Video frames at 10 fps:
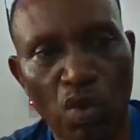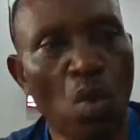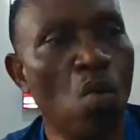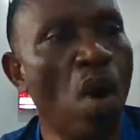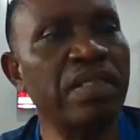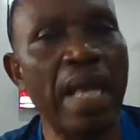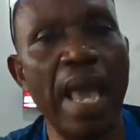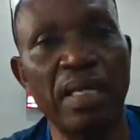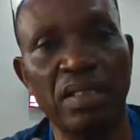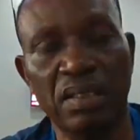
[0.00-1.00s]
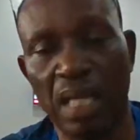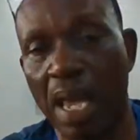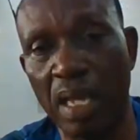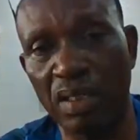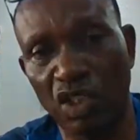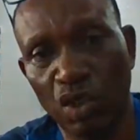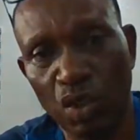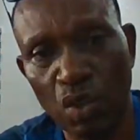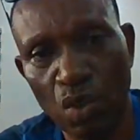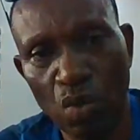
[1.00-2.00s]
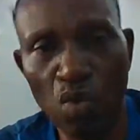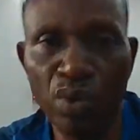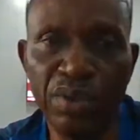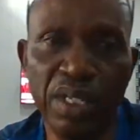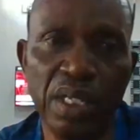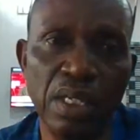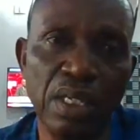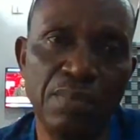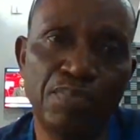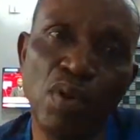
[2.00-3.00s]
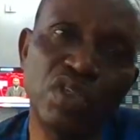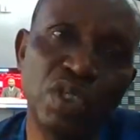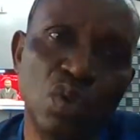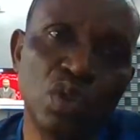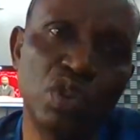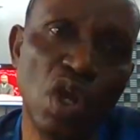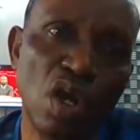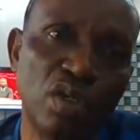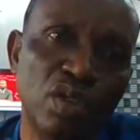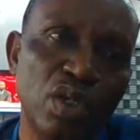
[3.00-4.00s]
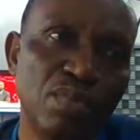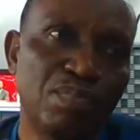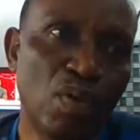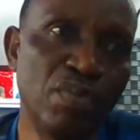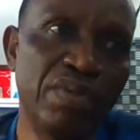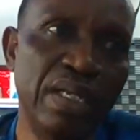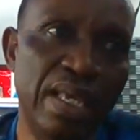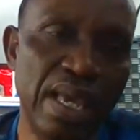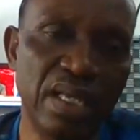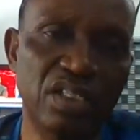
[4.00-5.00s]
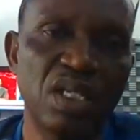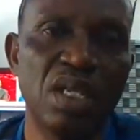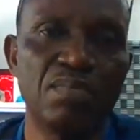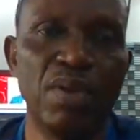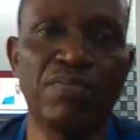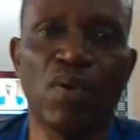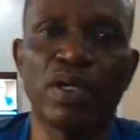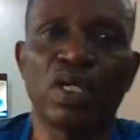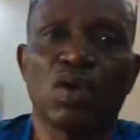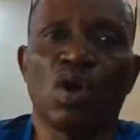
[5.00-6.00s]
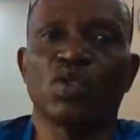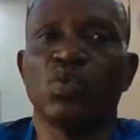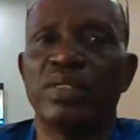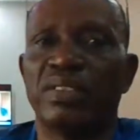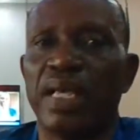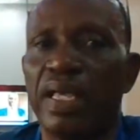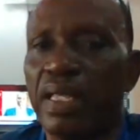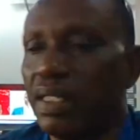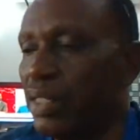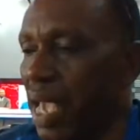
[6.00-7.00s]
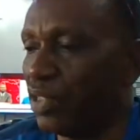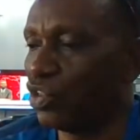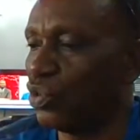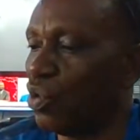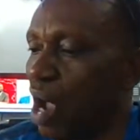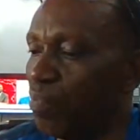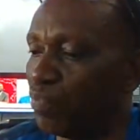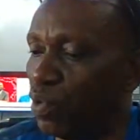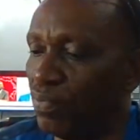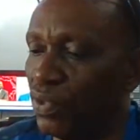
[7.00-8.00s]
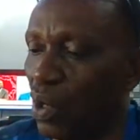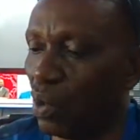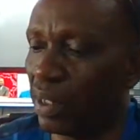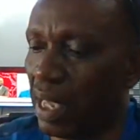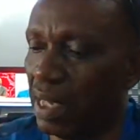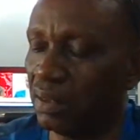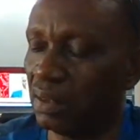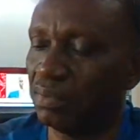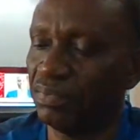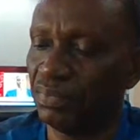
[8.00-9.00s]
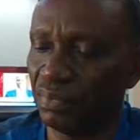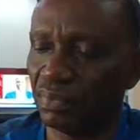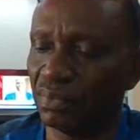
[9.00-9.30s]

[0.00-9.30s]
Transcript: To what extent will the prosecution prove the case before the court will say, yes, you have proved your case?